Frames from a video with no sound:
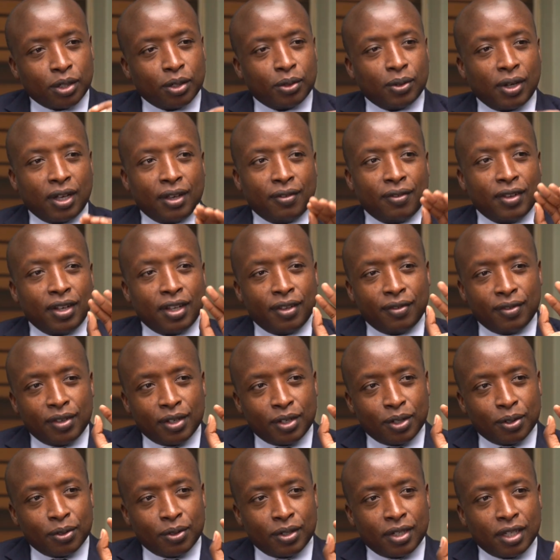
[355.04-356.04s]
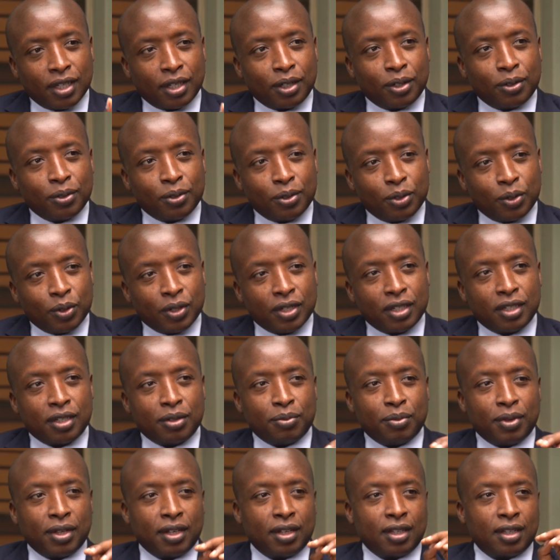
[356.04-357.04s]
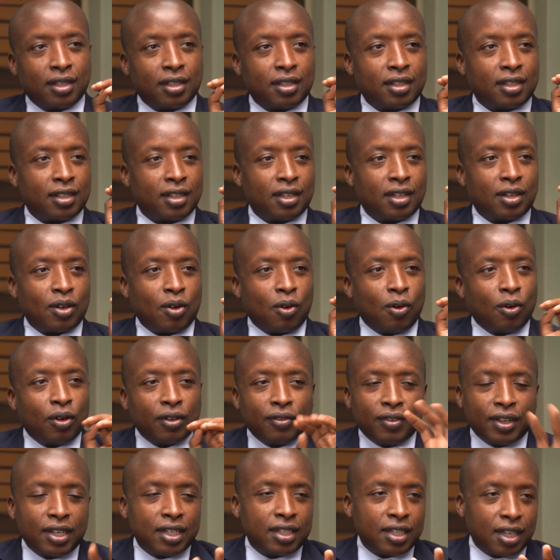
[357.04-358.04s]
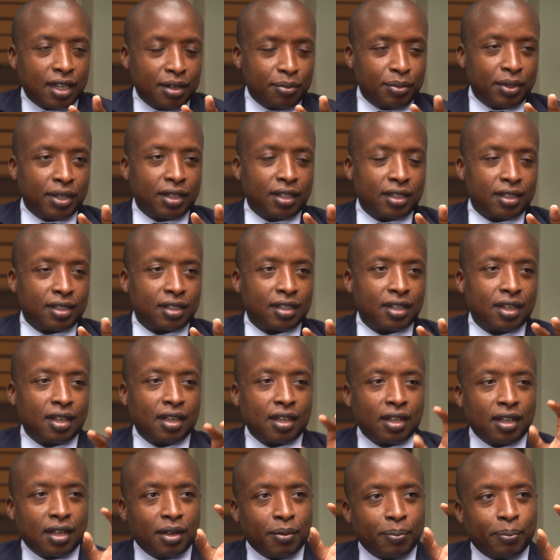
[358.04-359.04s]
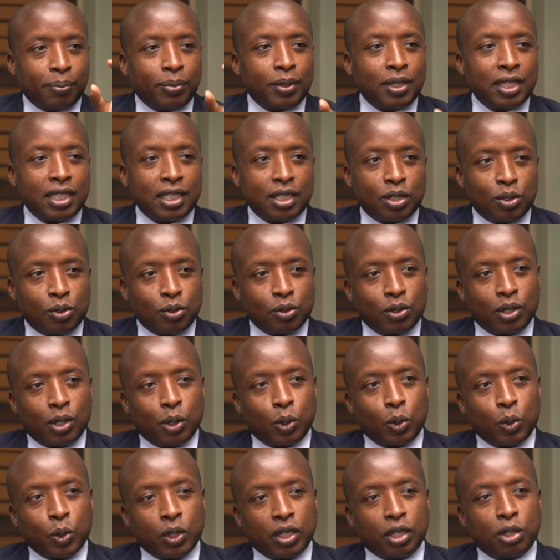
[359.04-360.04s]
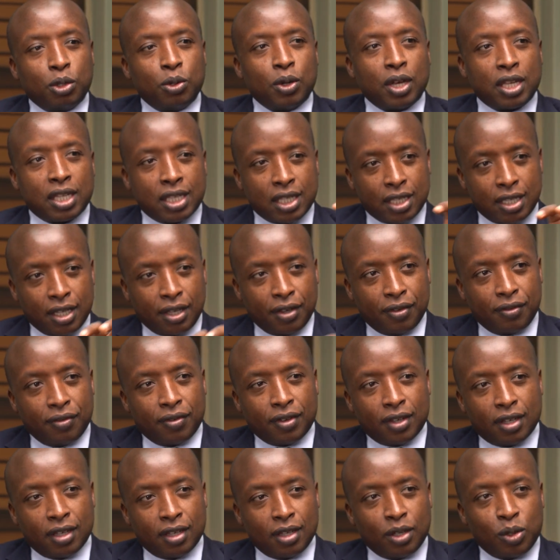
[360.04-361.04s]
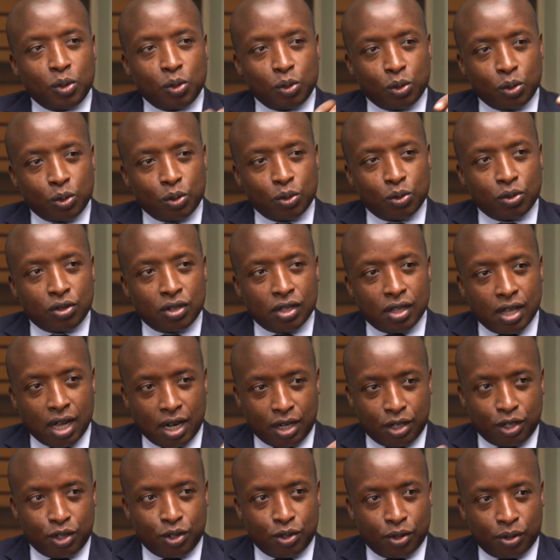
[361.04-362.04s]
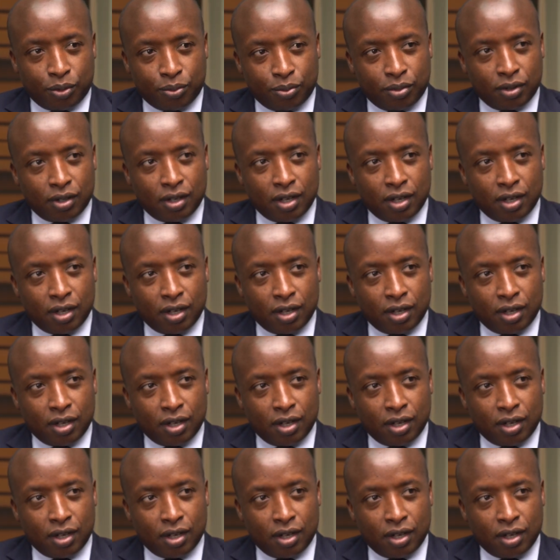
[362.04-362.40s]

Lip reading: sure, even if it will take you 20 minutes or even 10 minutes, please tweak your CV to suit that job.